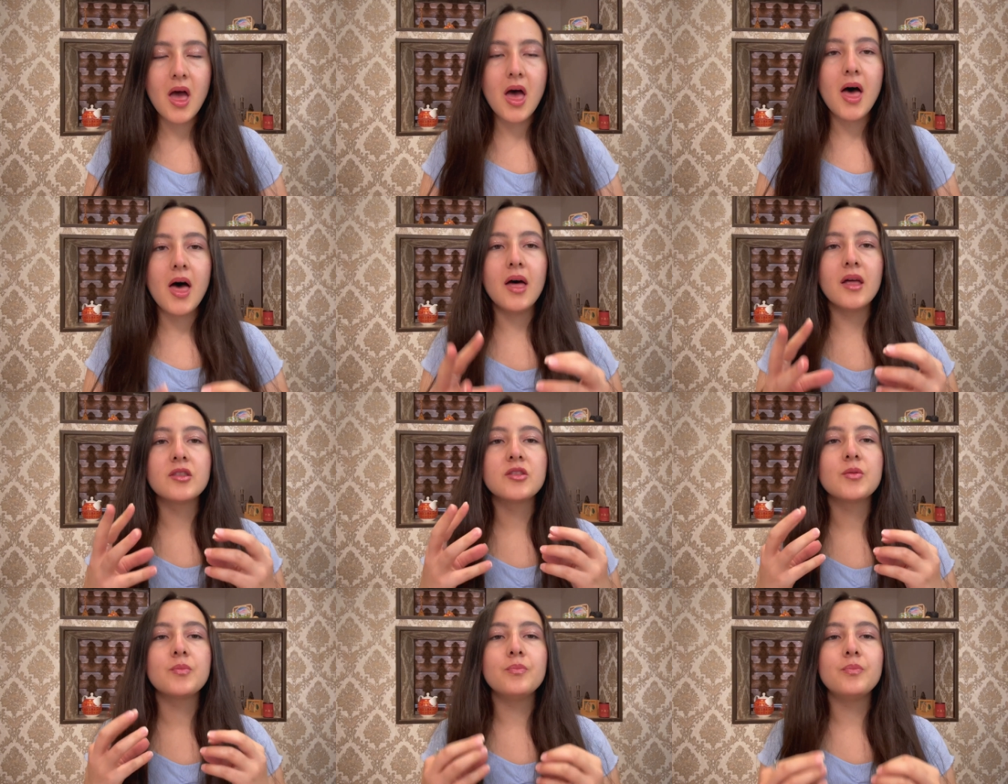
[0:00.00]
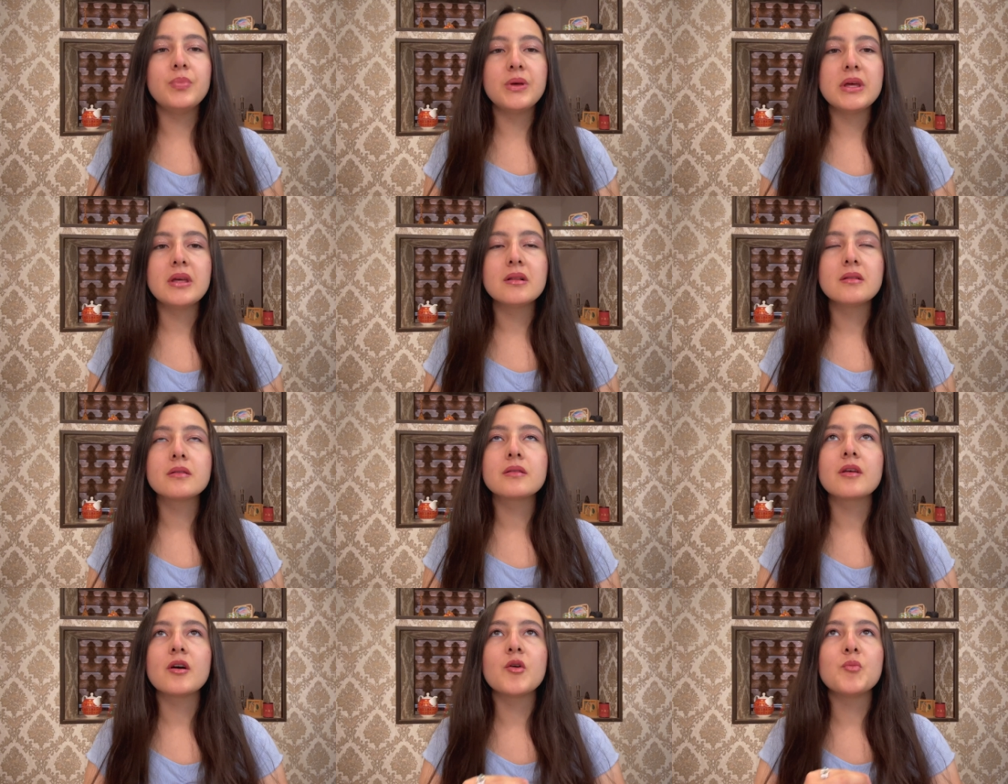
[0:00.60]
and
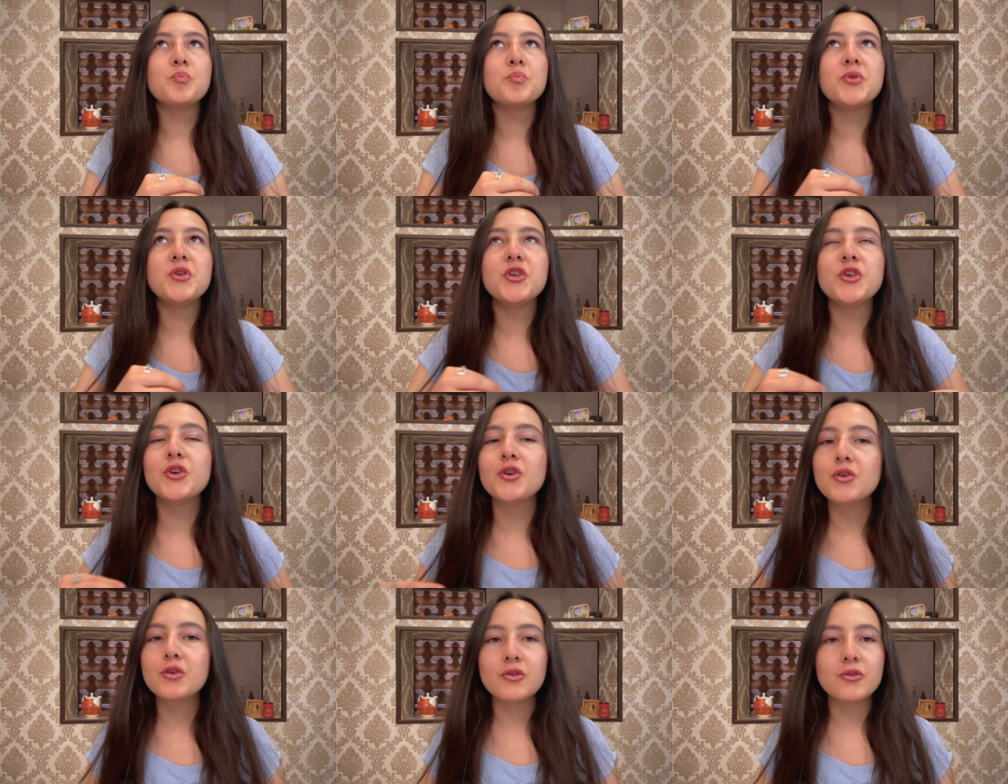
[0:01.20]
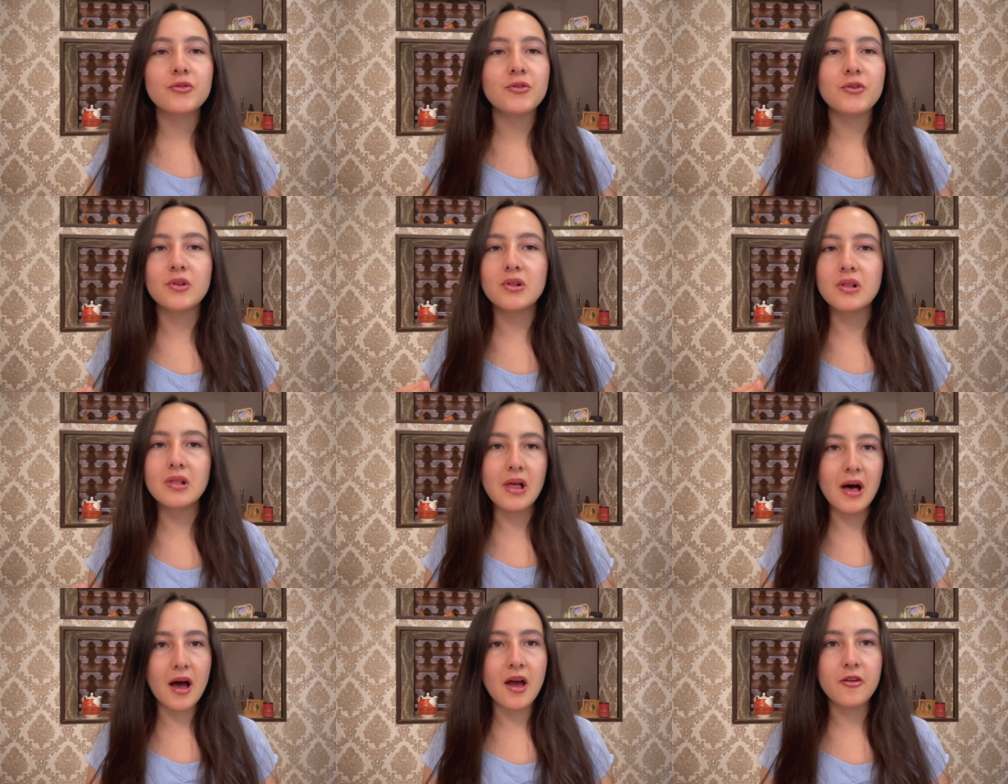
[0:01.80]
build a beautiful
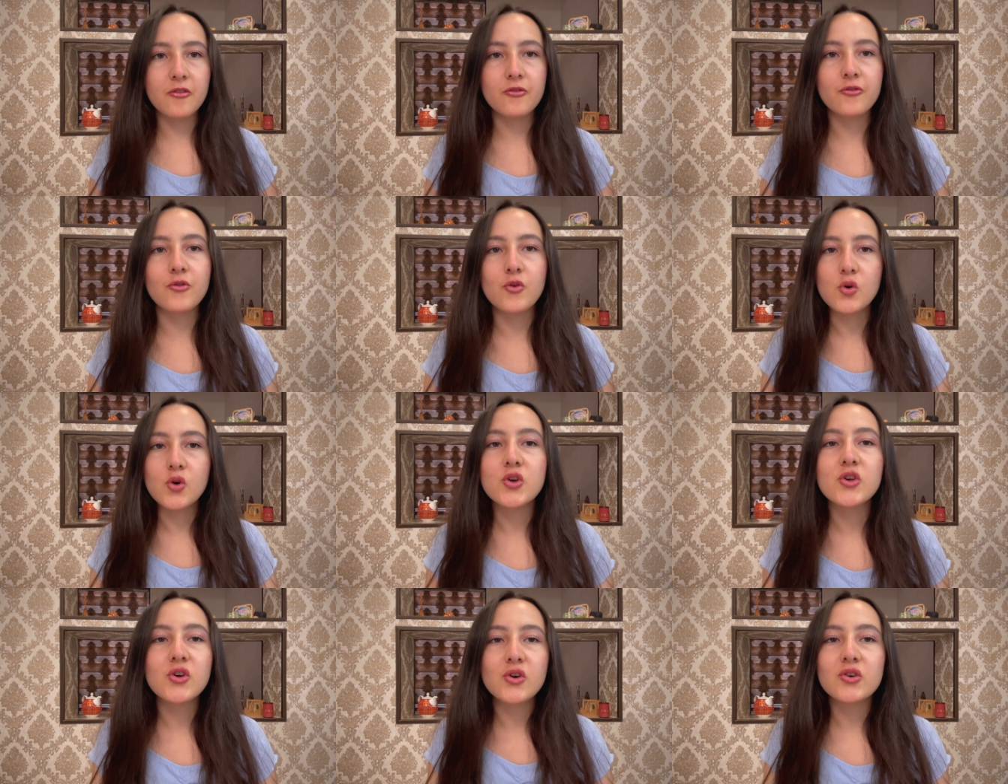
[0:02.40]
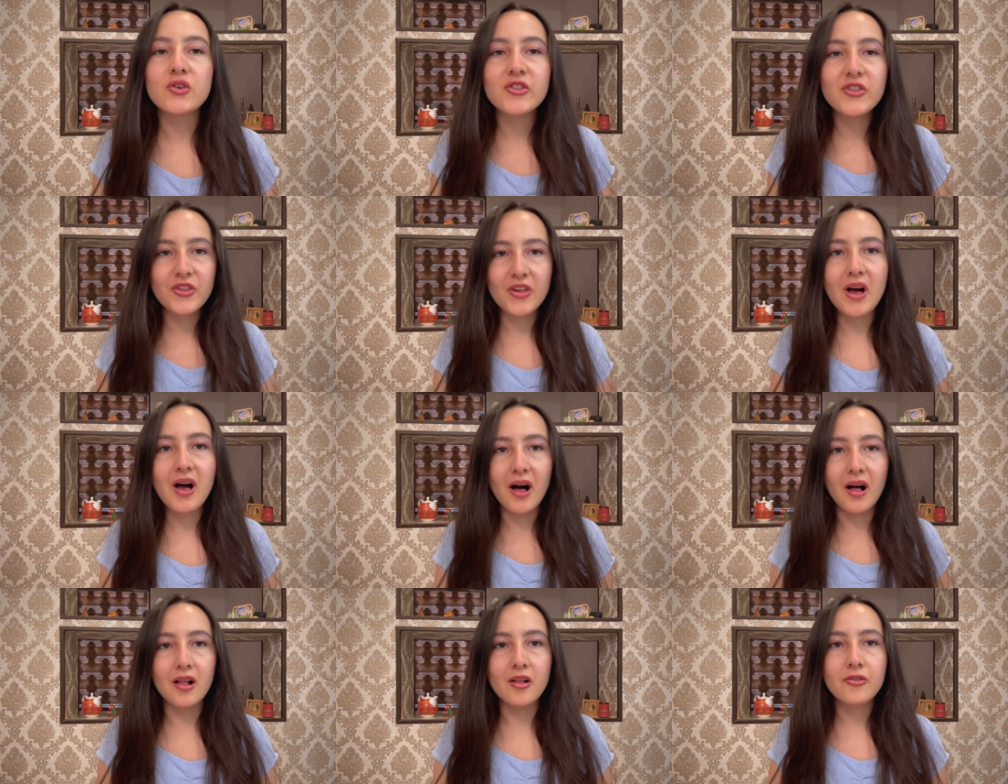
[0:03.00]
life for
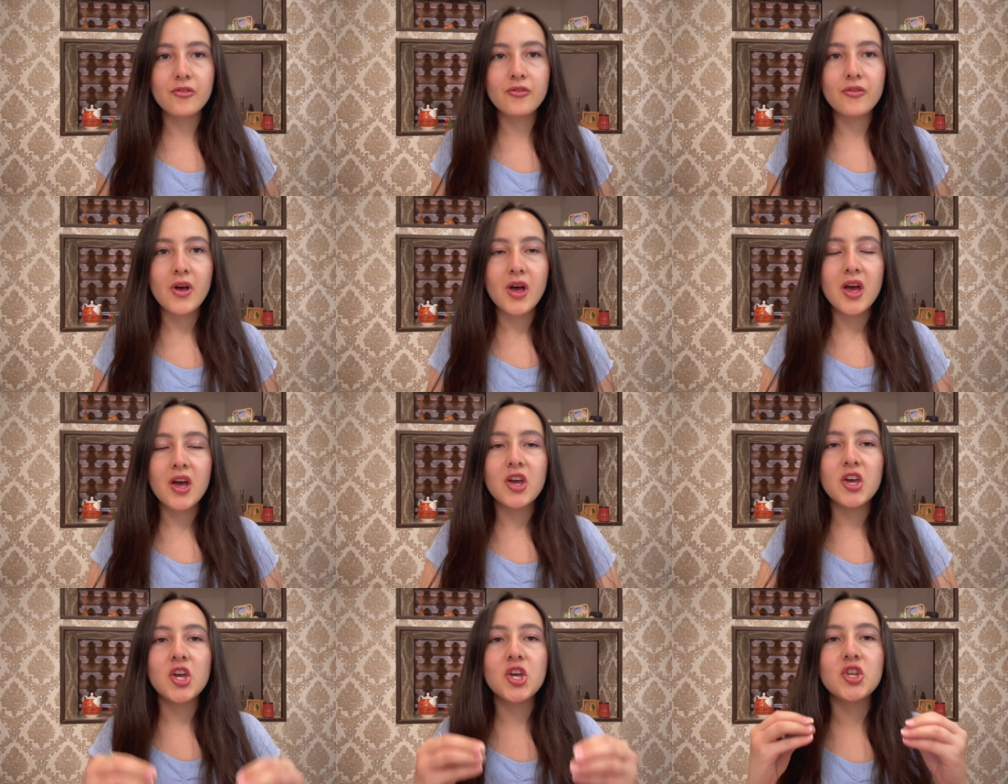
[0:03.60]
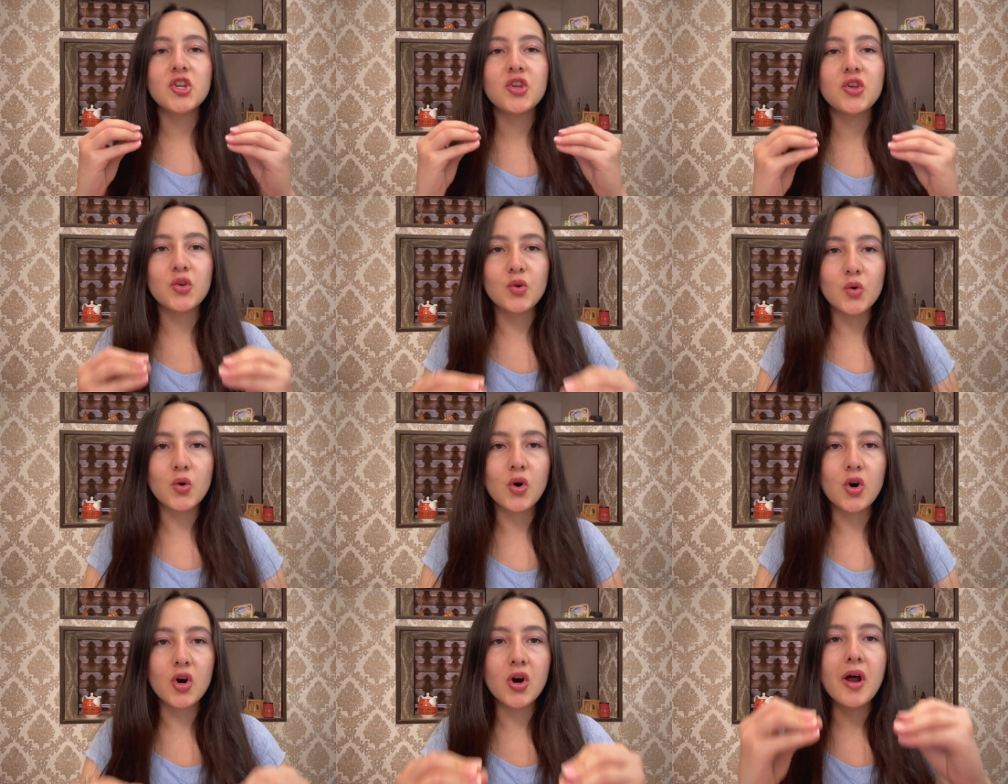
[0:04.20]
yourself in
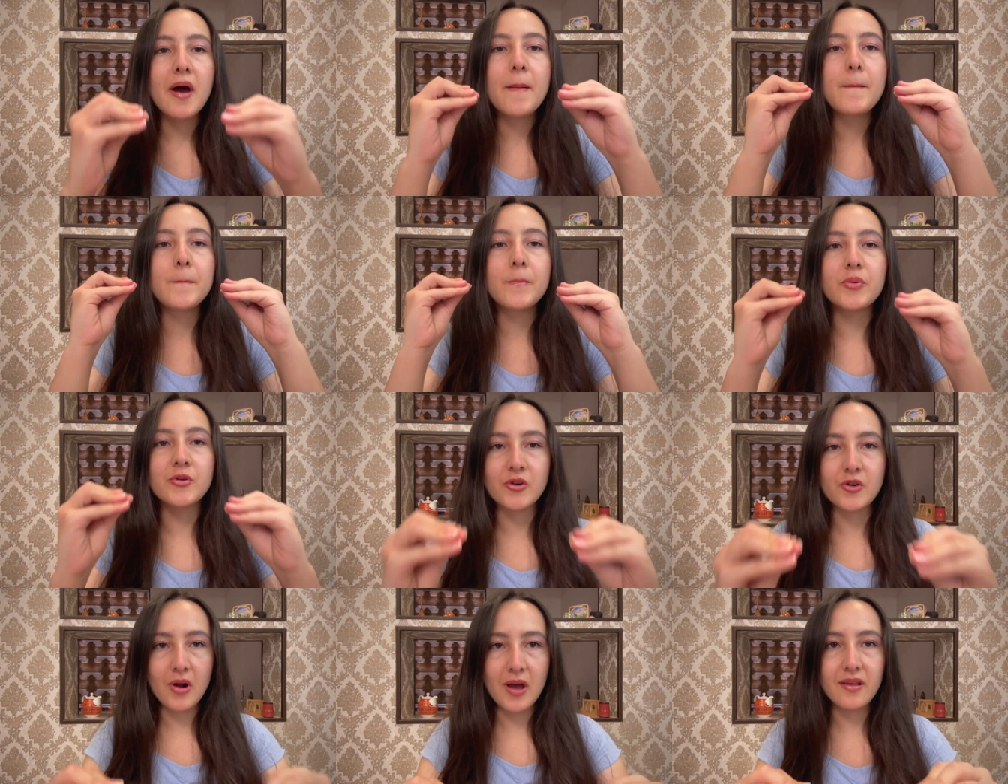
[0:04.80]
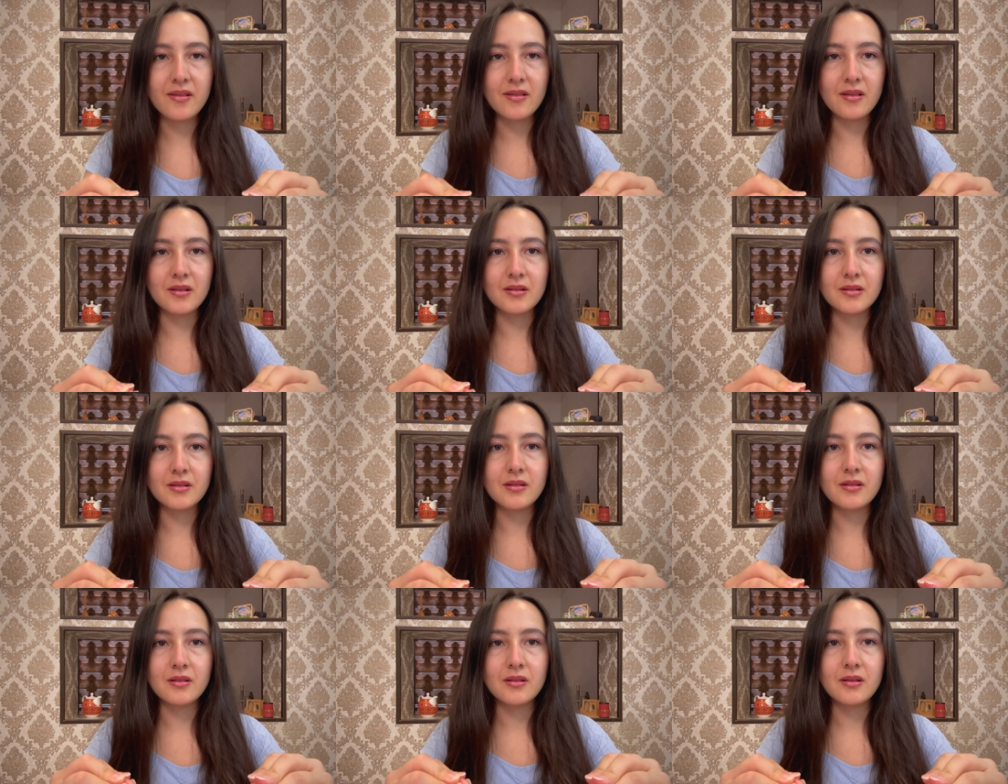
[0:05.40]
your
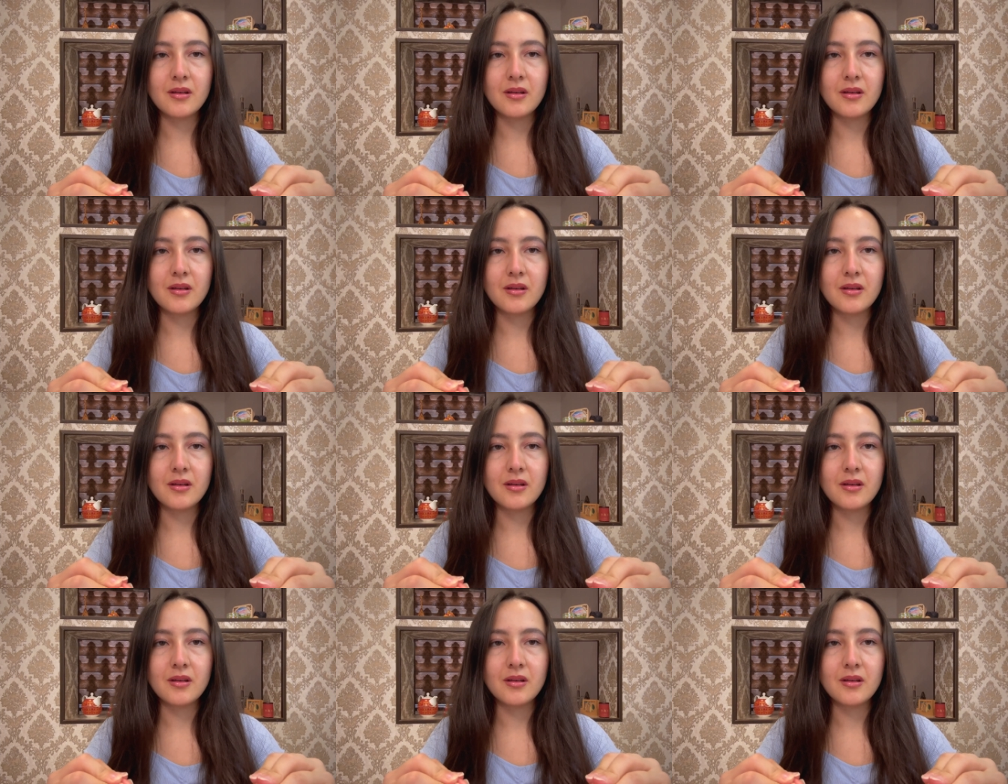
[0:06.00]
present.